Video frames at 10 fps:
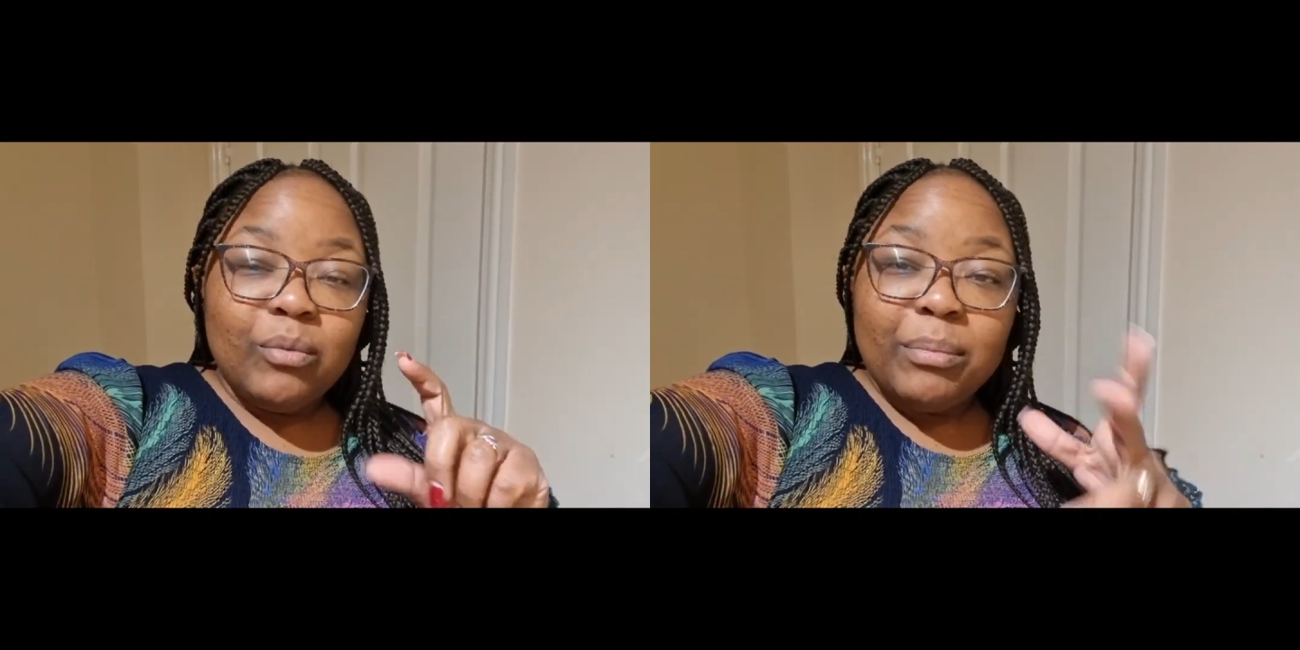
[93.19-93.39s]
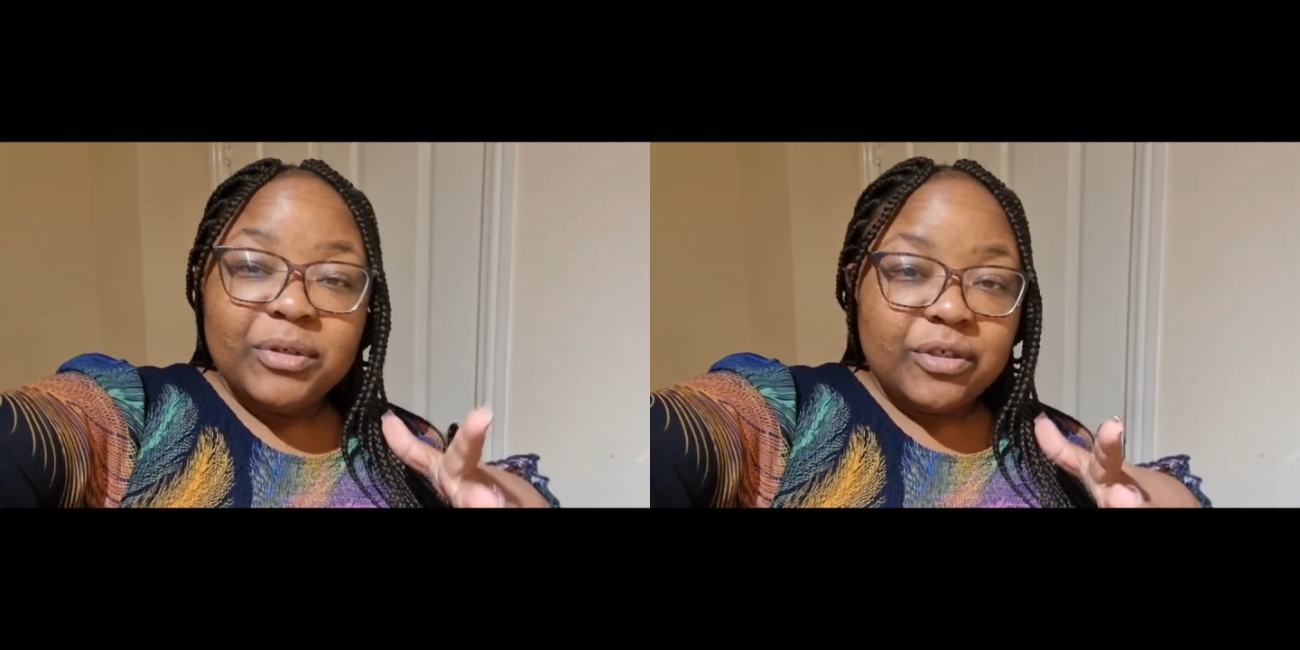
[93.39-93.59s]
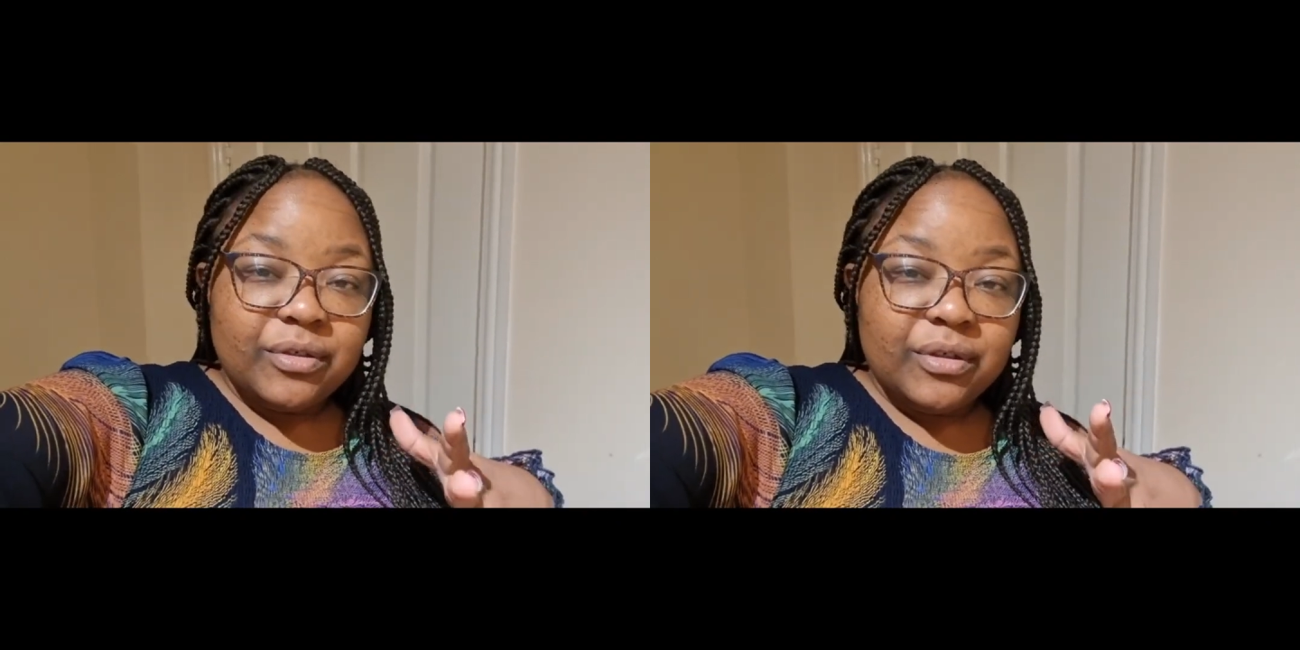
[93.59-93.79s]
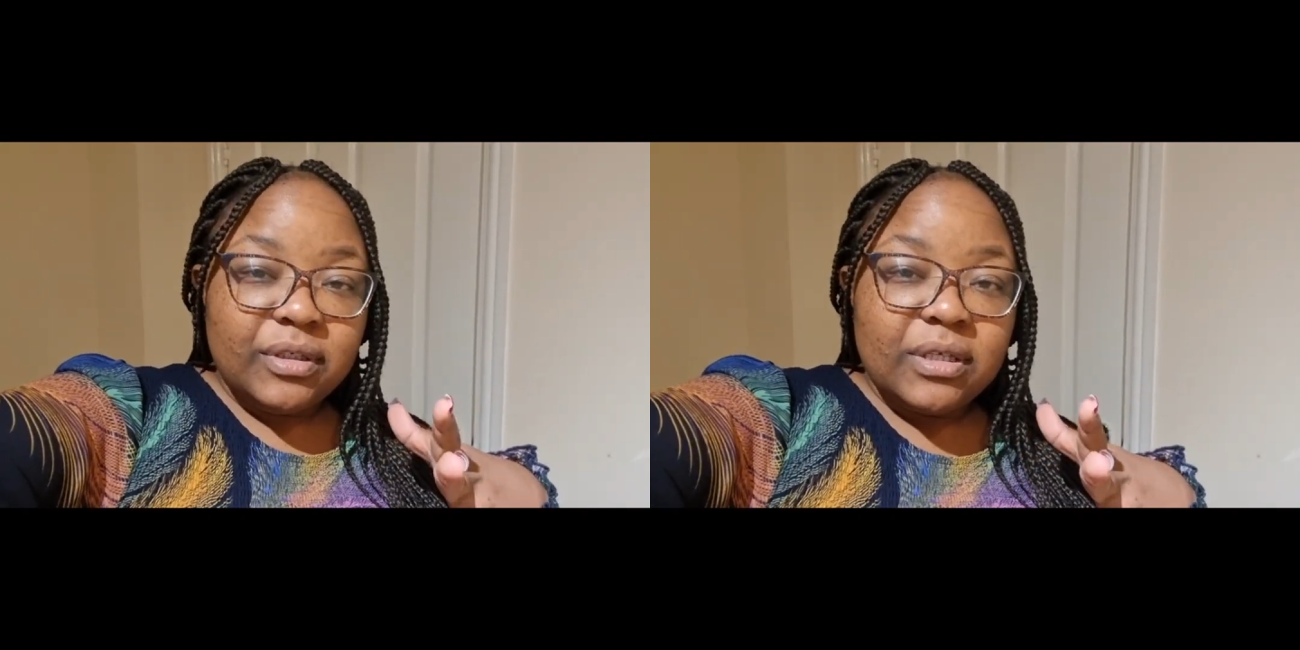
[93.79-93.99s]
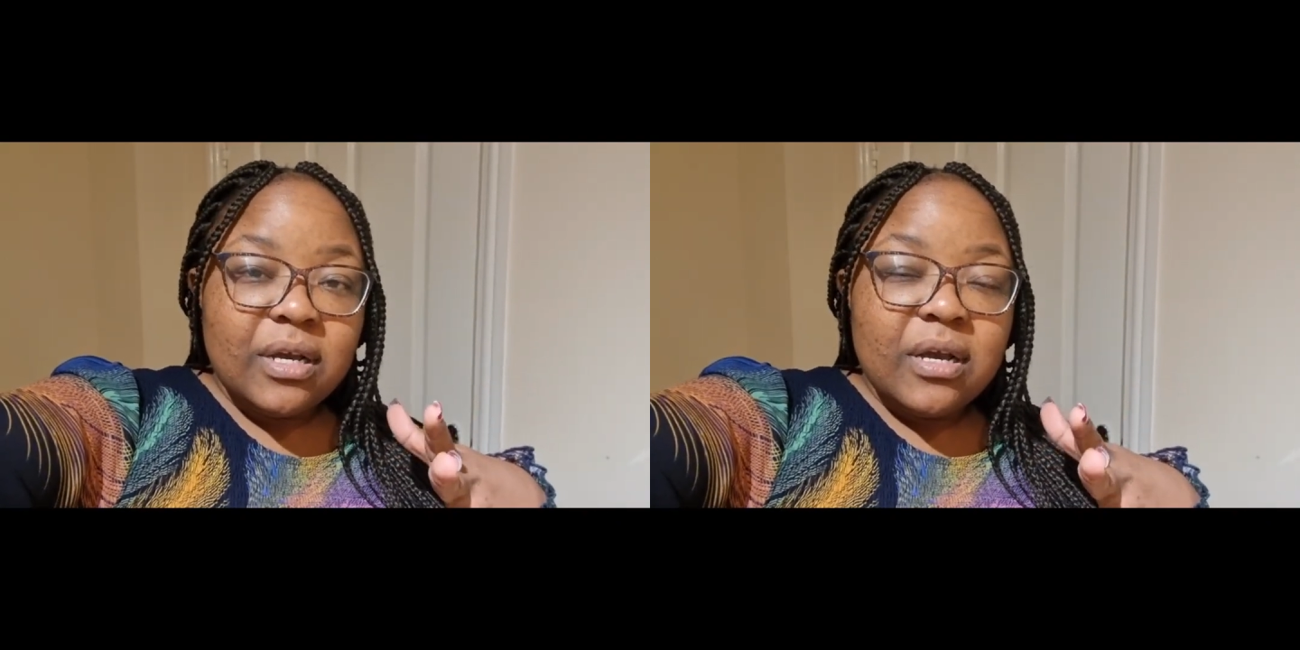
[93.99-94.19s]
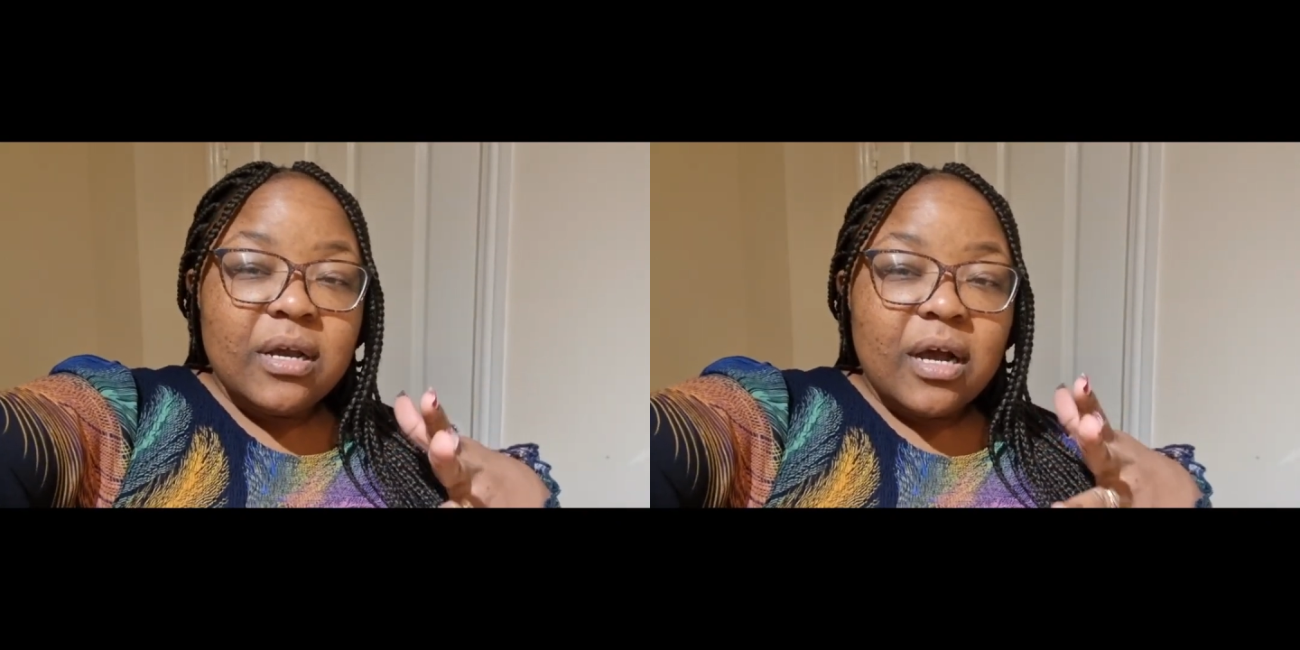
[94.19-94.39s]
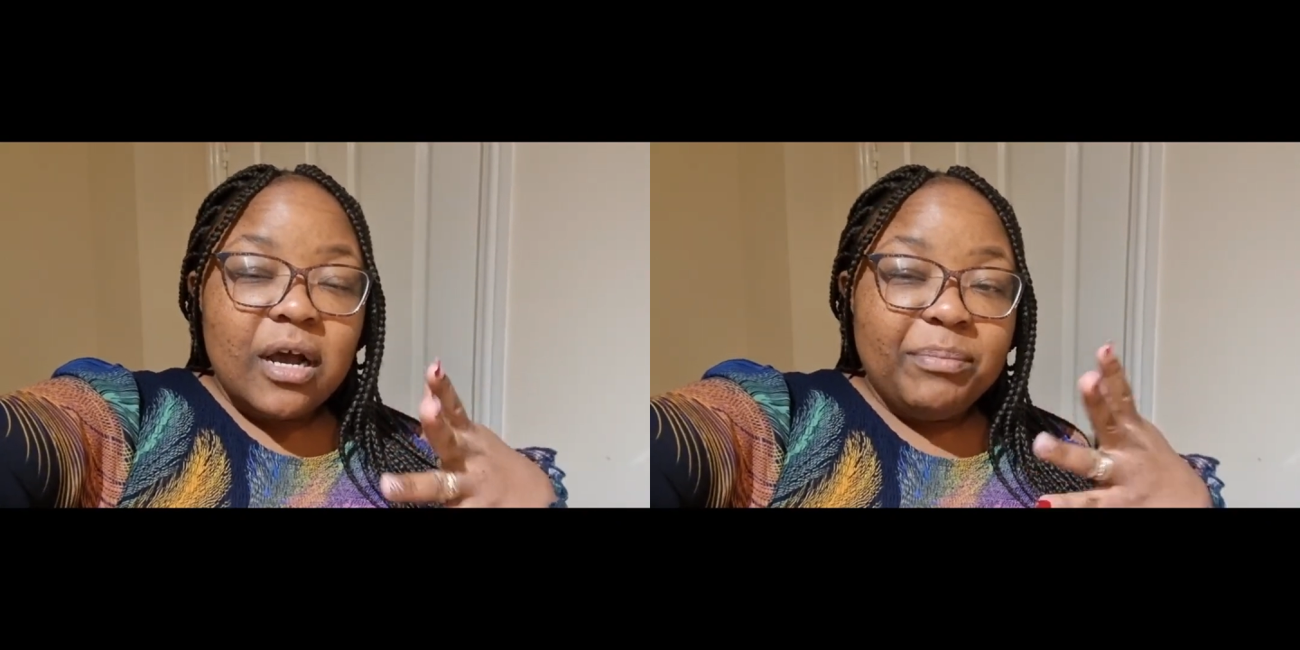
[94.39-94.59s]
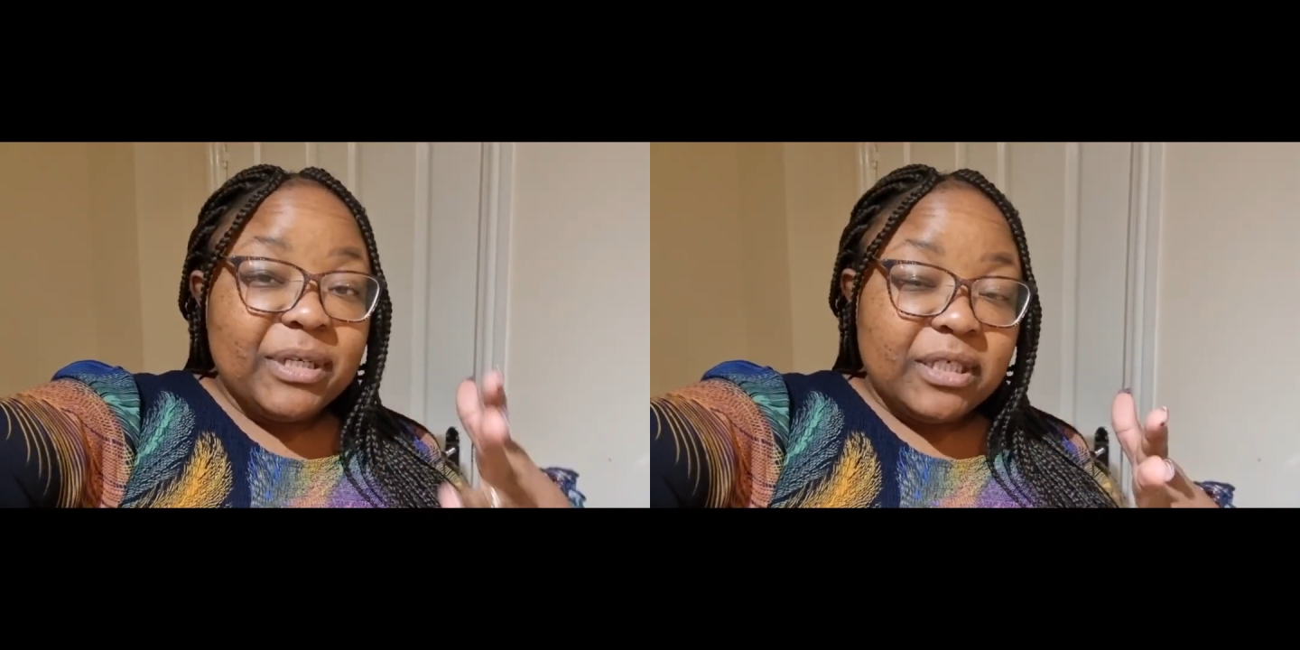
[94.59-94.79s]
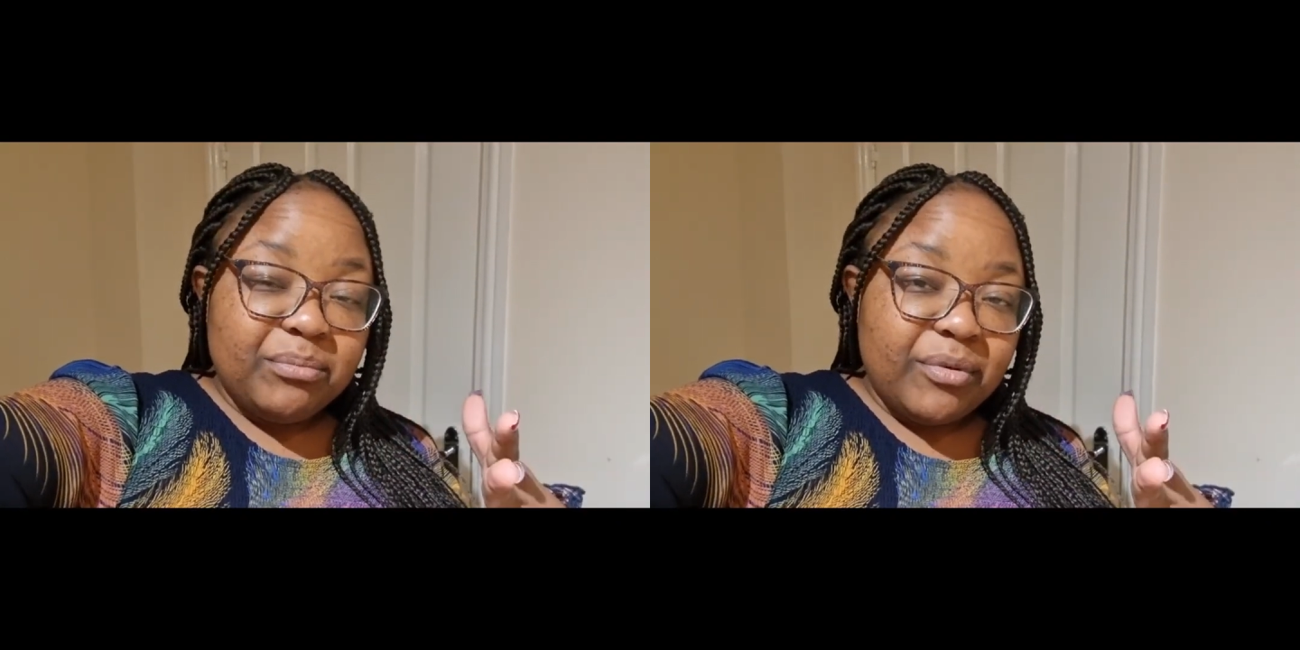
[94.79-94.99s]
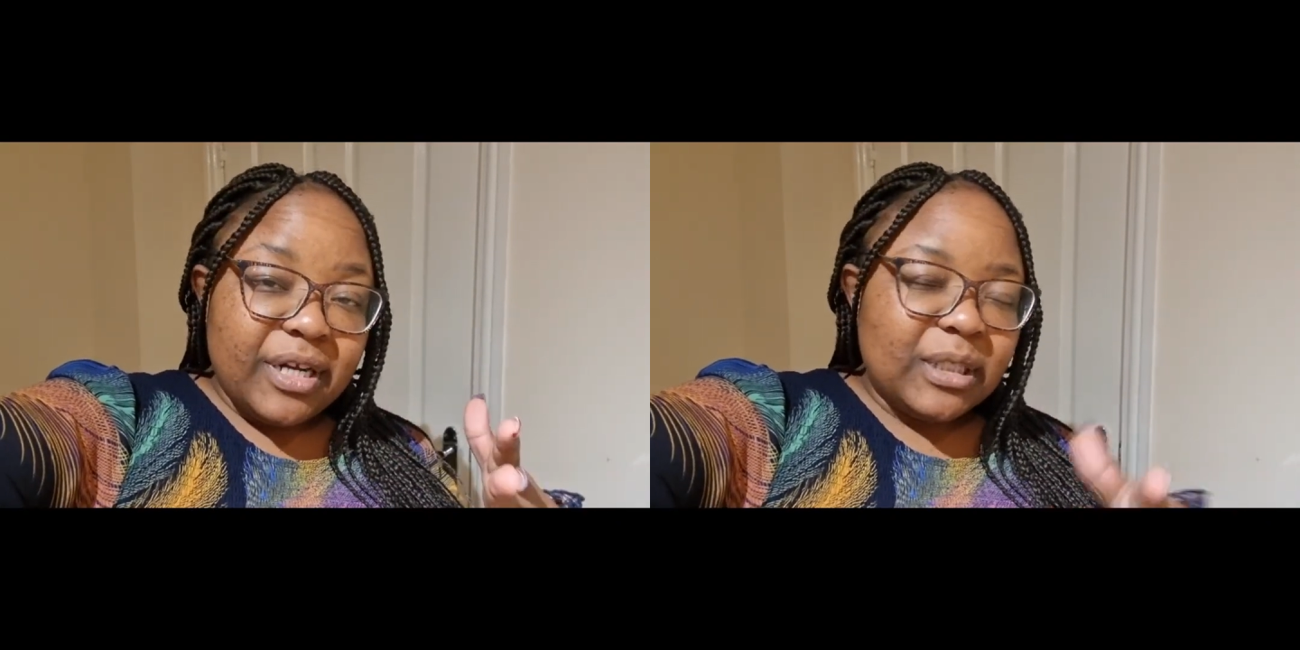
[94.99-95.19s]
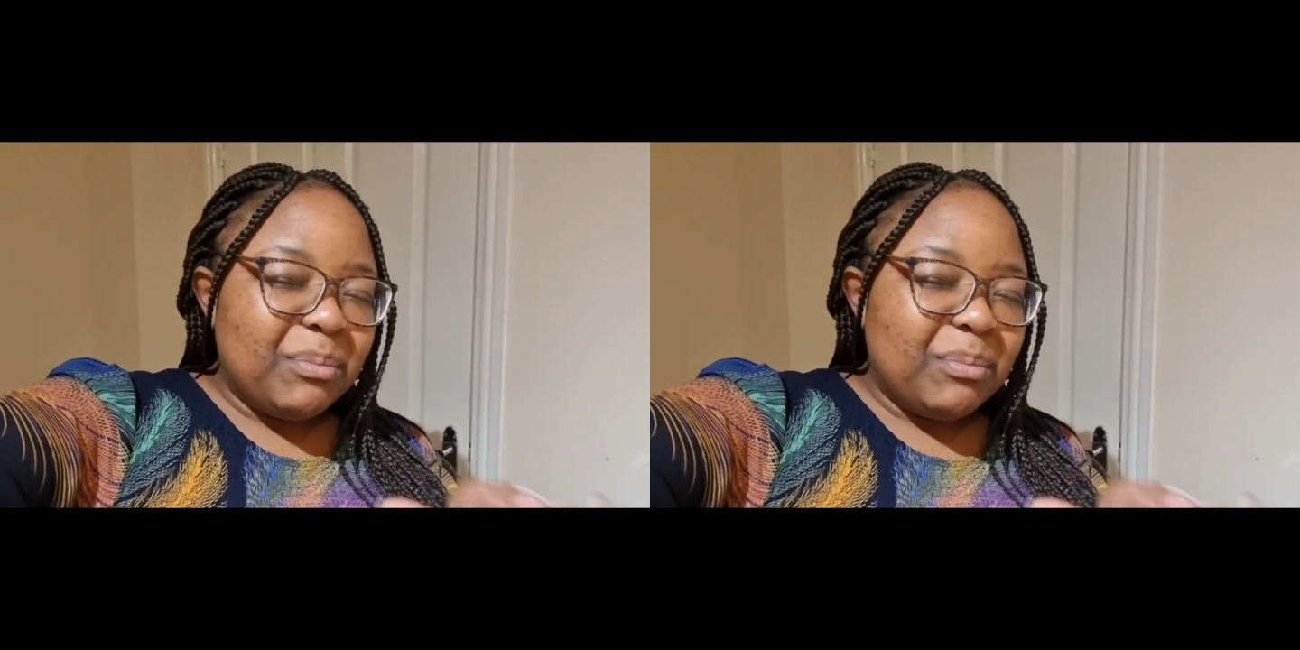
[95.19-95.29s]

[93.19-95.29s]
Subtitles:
Whoppertons pizza breads.